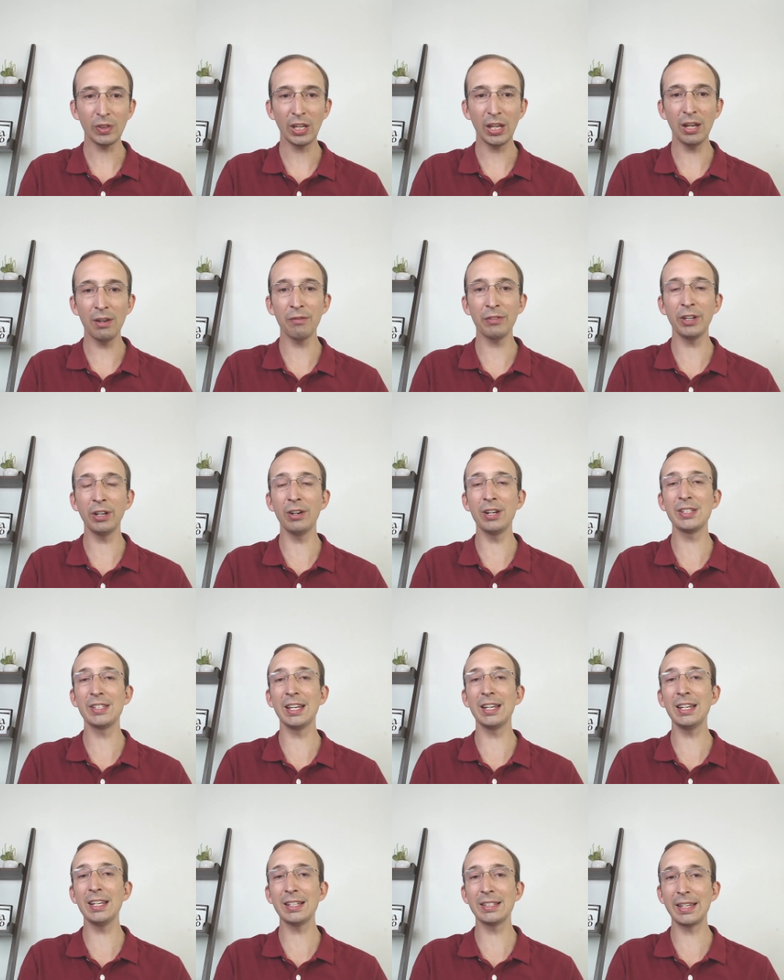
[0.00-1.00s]
If there is
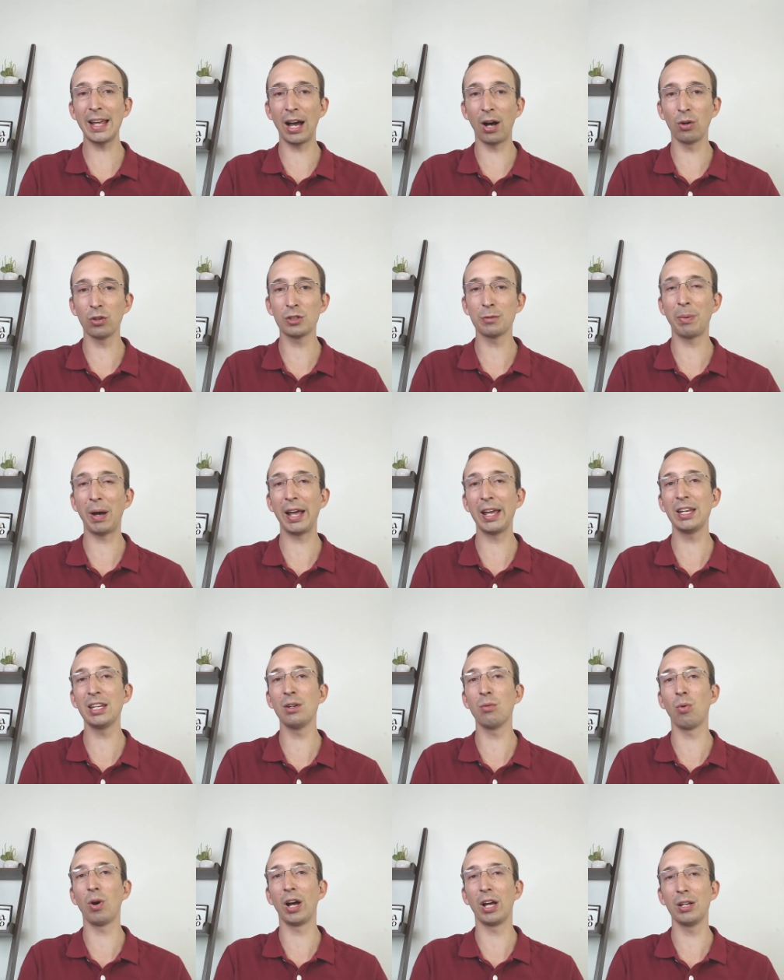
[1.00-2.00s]
any doubt by
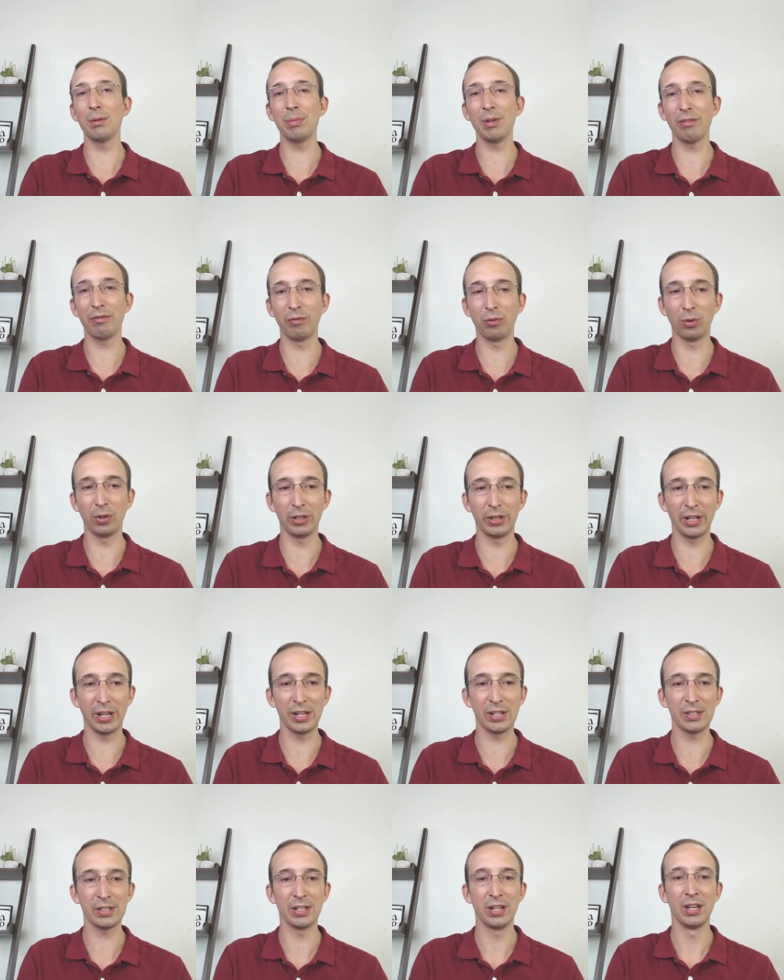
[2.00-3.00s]
anyone before
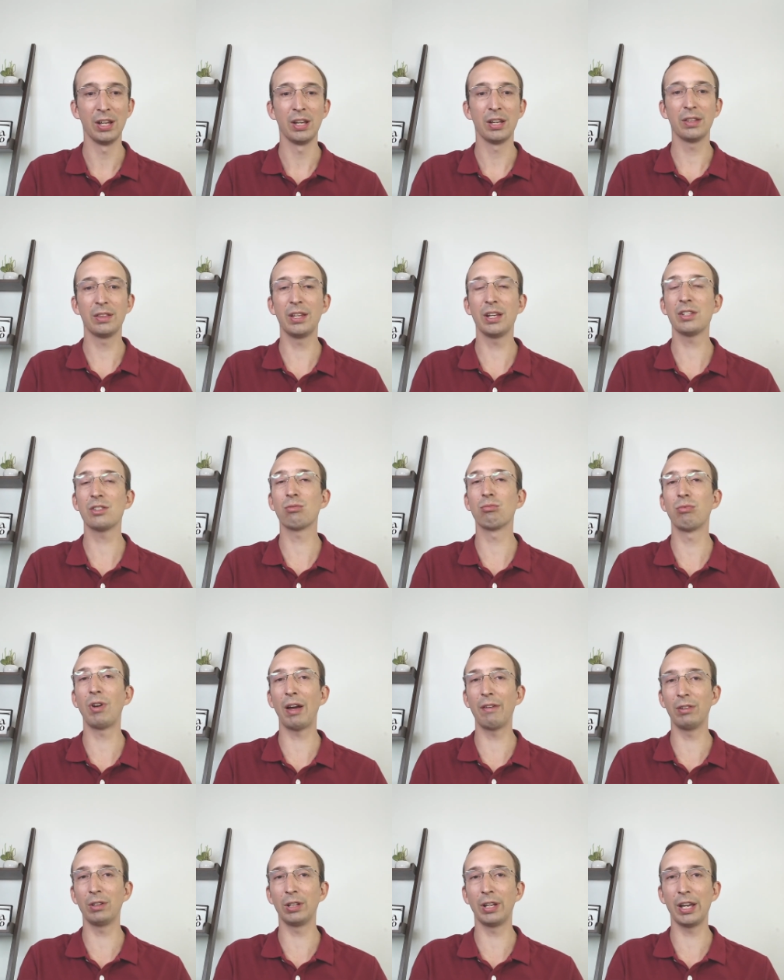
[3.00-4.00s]
this, this
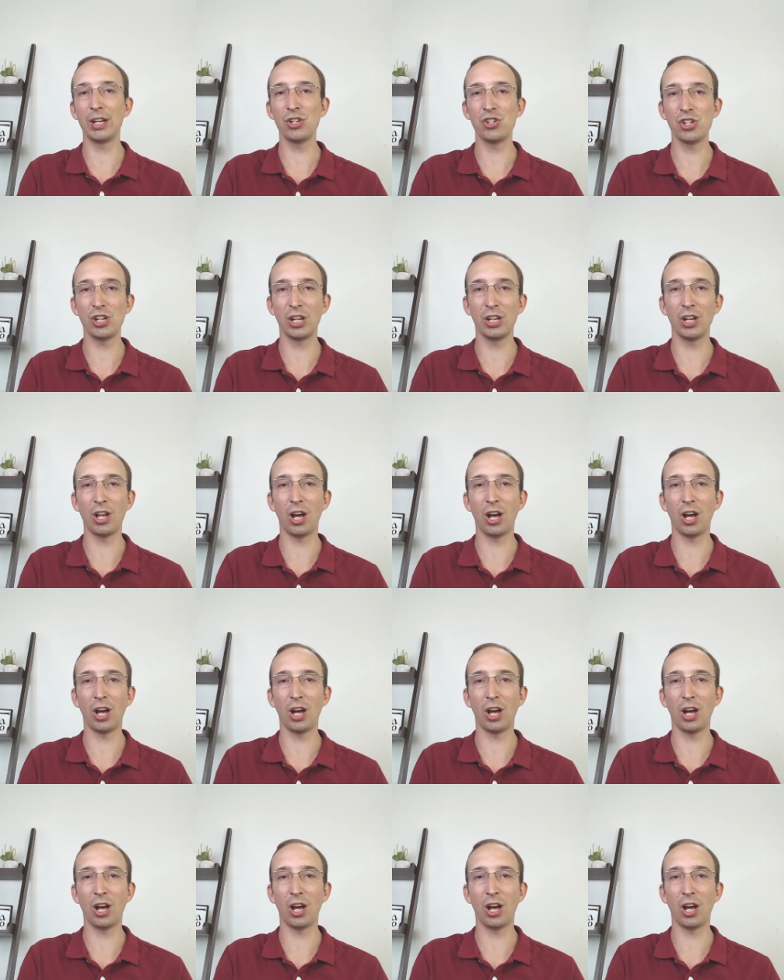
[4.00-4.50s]
revelation